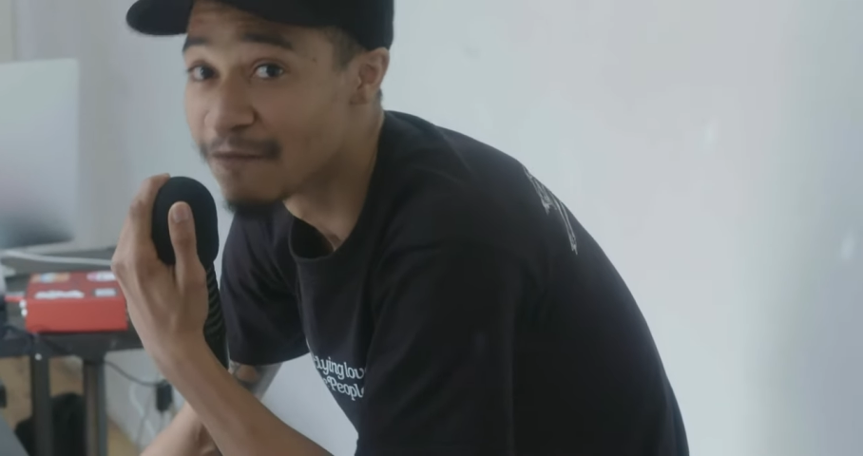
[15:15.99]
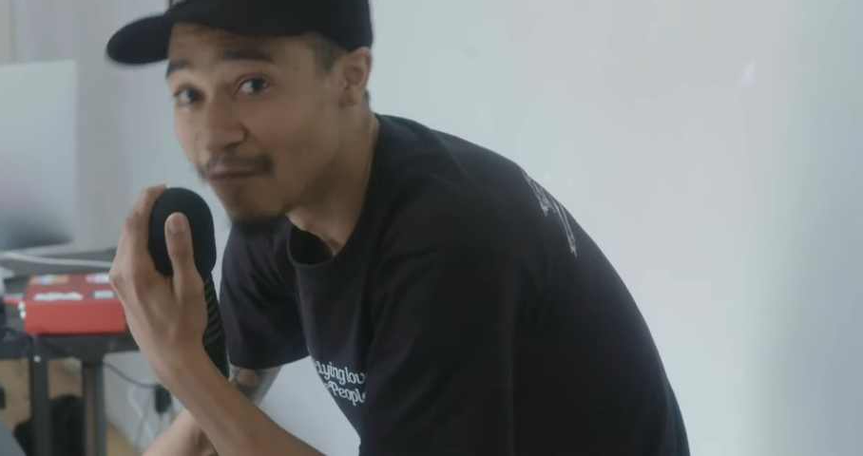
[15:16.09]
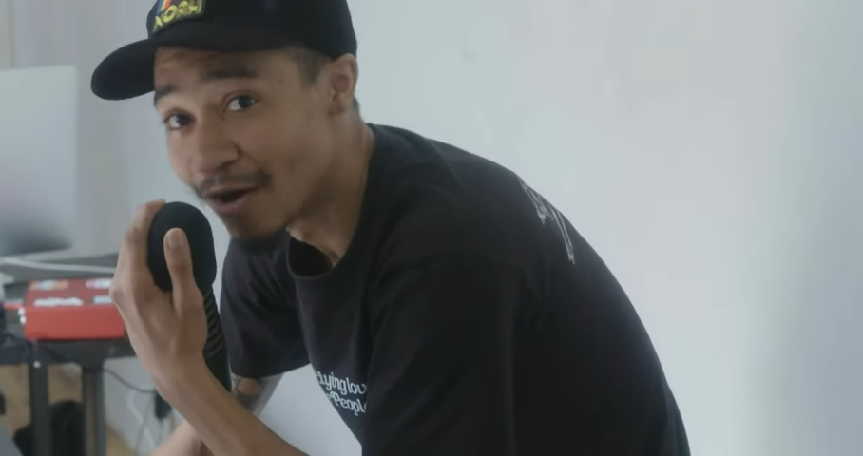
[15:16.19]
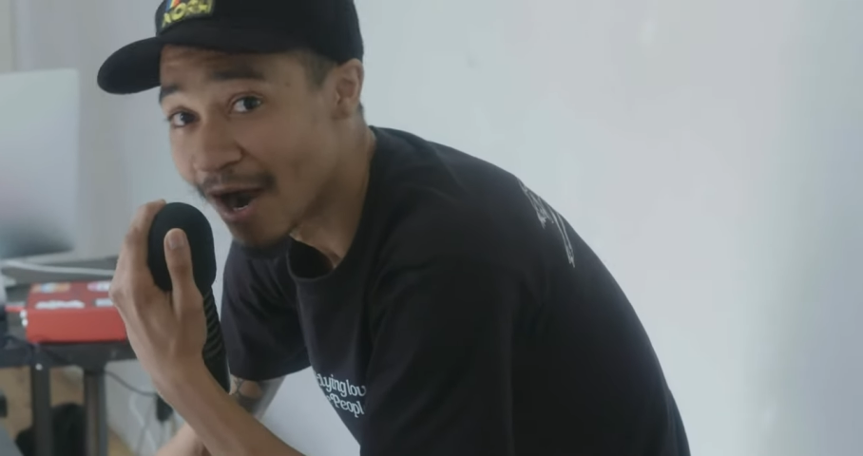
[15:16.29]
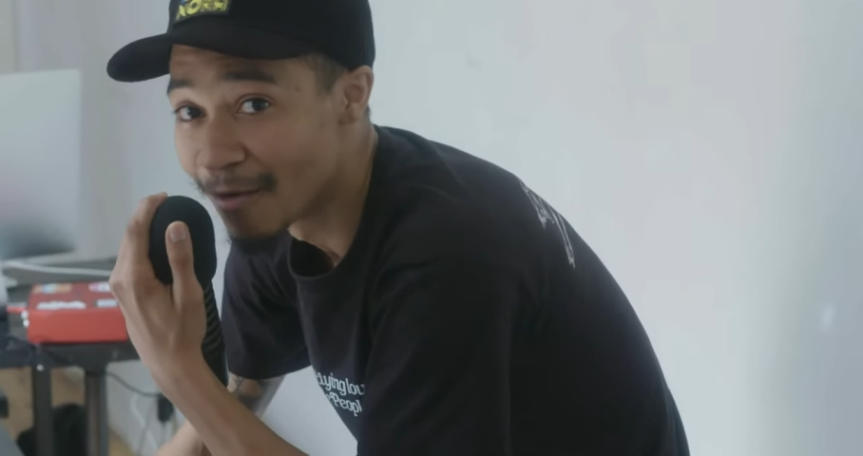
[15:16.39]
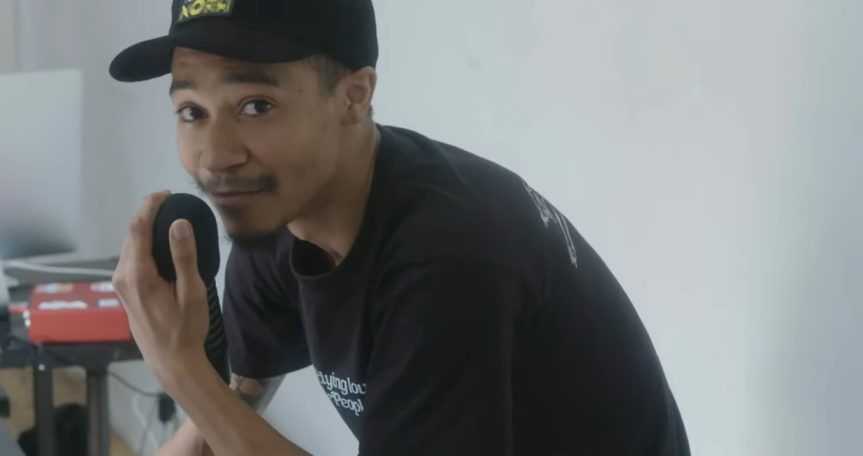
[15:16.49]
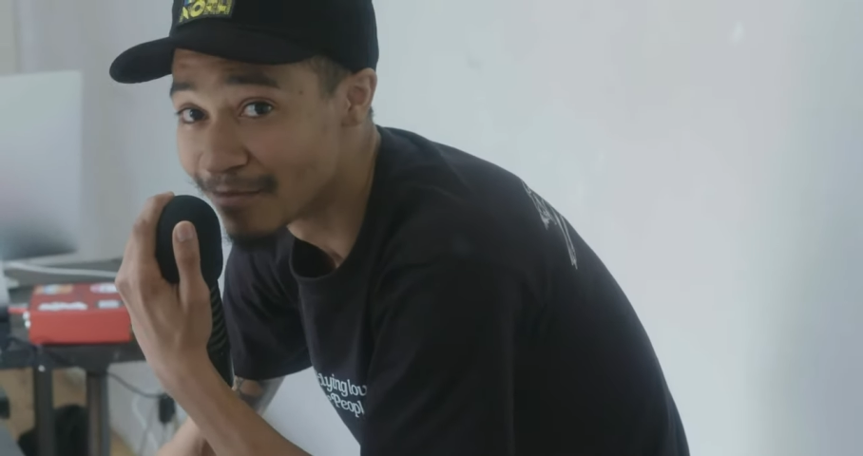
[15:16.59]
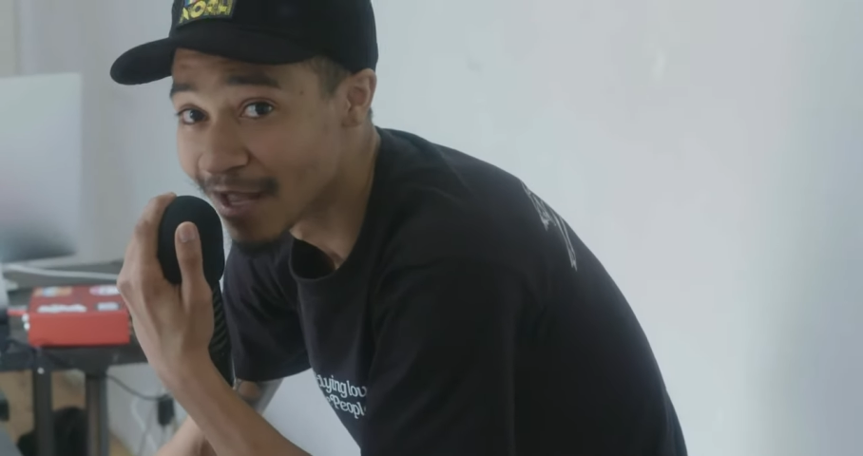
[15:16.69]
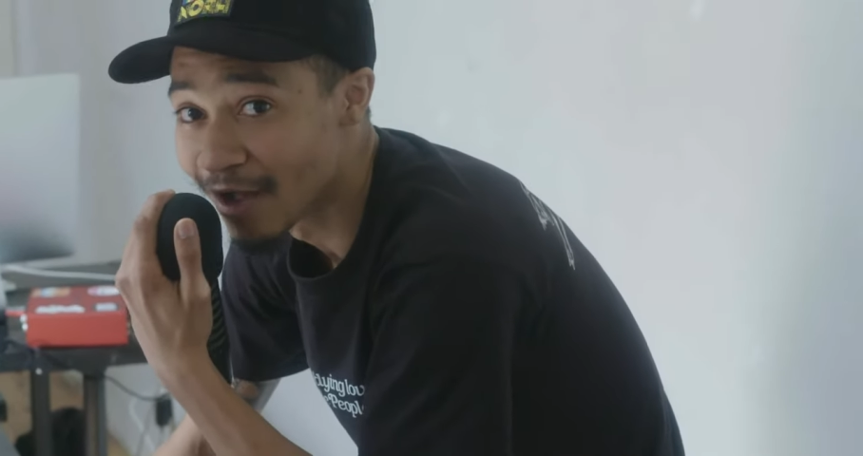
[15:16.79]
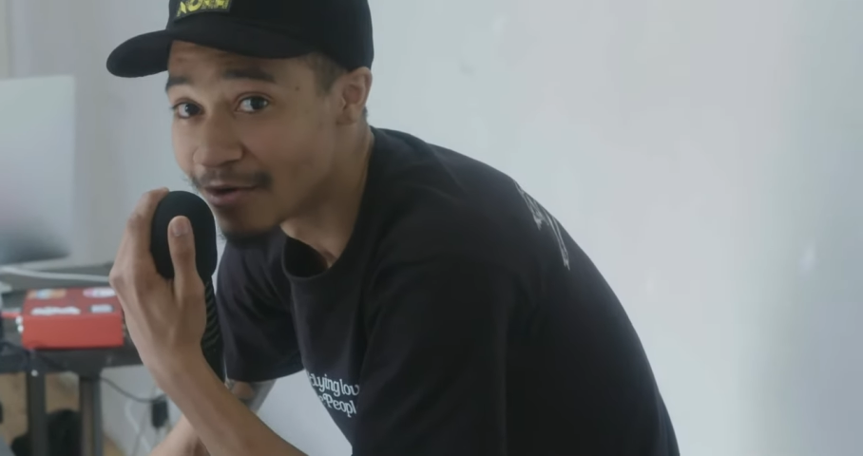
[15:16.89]
4
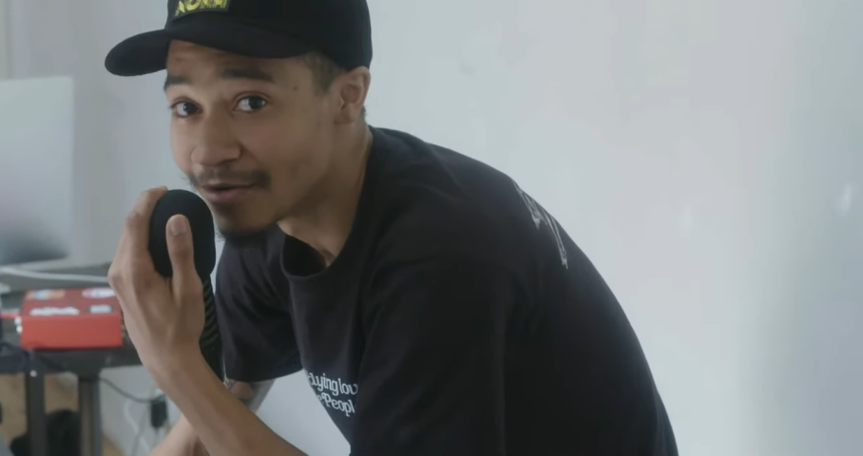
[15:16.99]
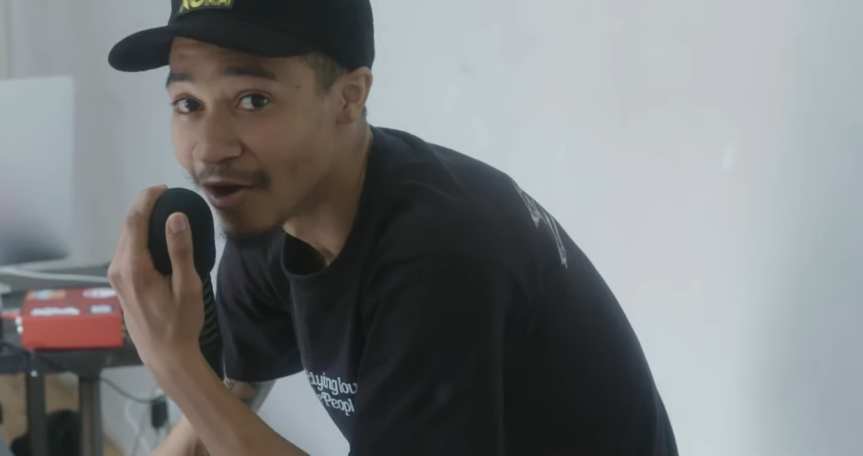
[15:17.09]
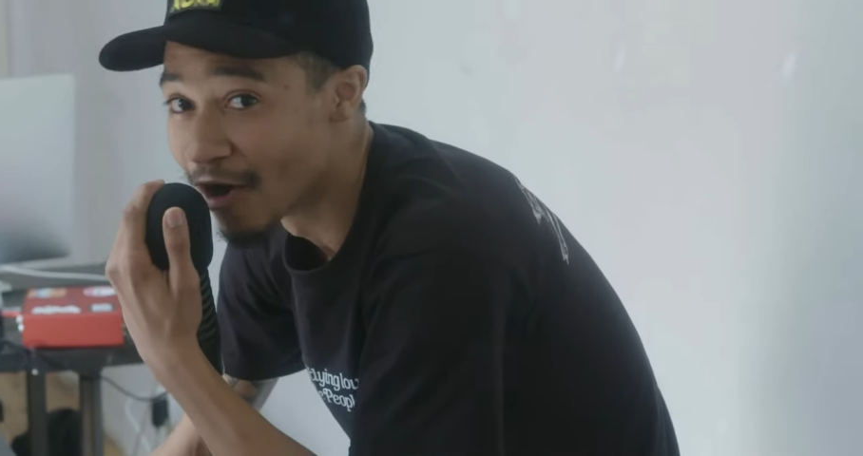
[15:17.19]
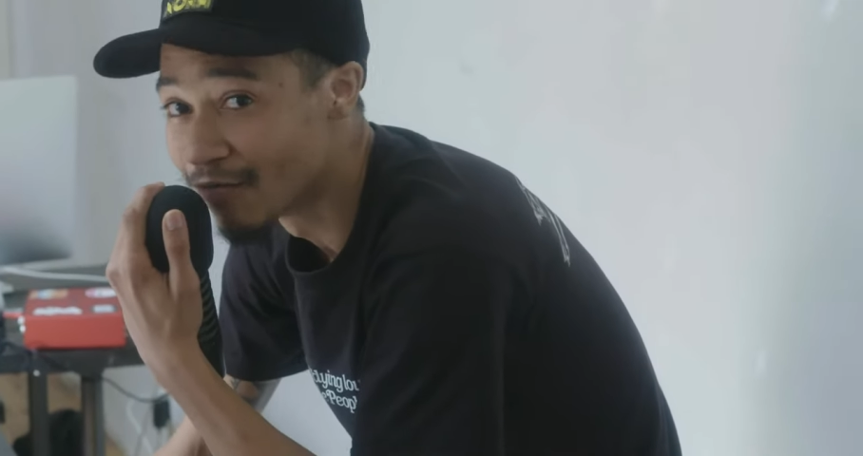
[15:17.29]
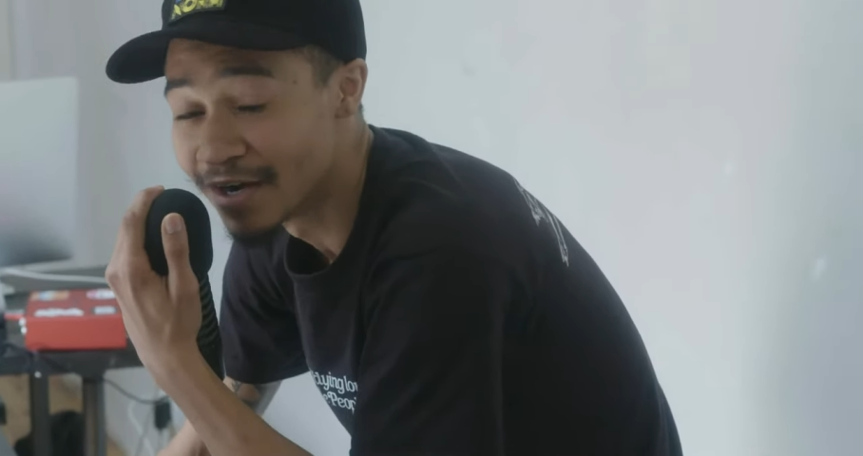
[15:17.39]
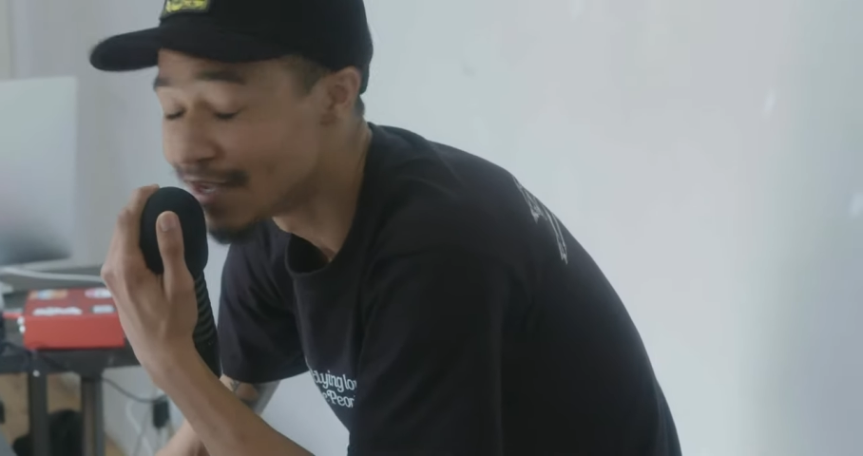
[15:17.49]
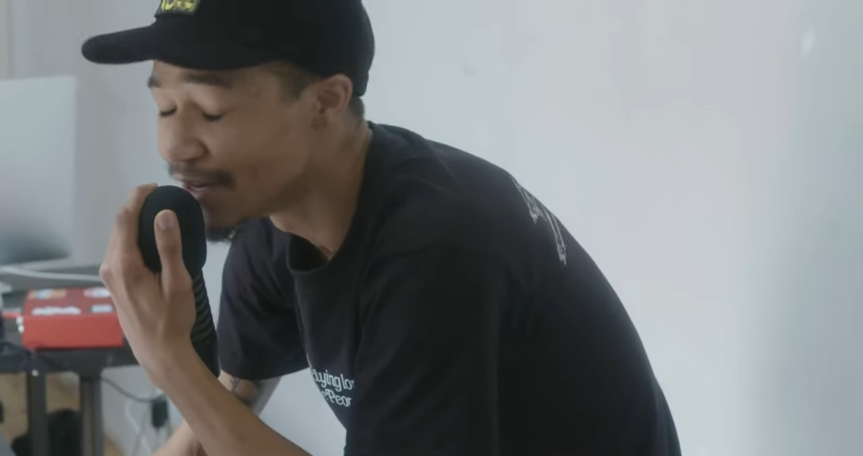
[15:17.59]
albums out already.